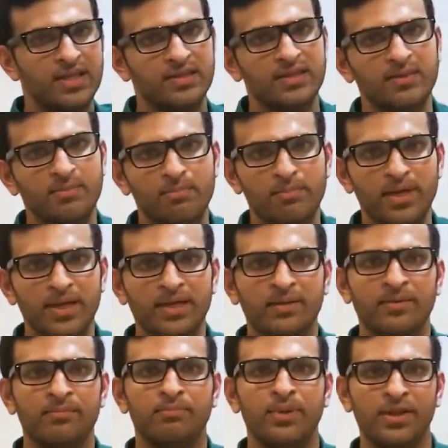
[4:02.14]
in the big
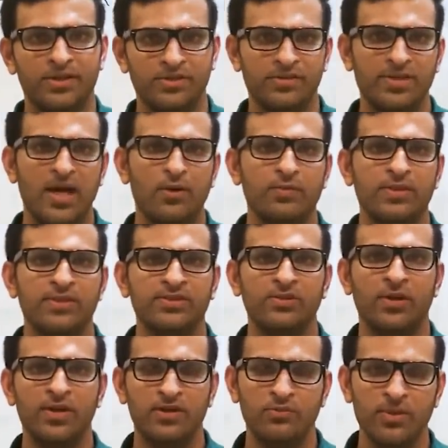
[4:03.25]
picture that we
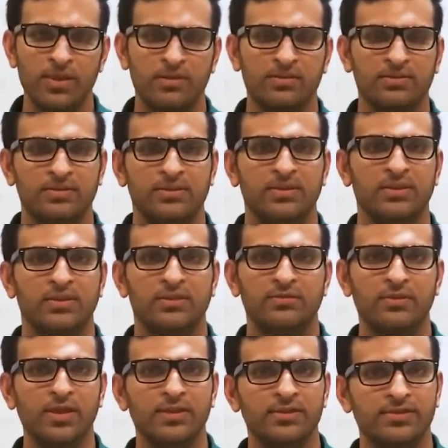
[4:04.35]
started with,
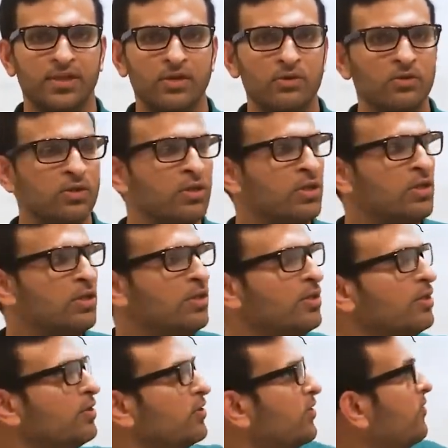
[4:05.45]
right? So
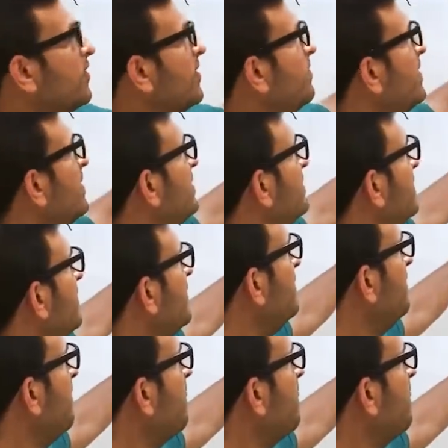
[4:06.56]
your VPC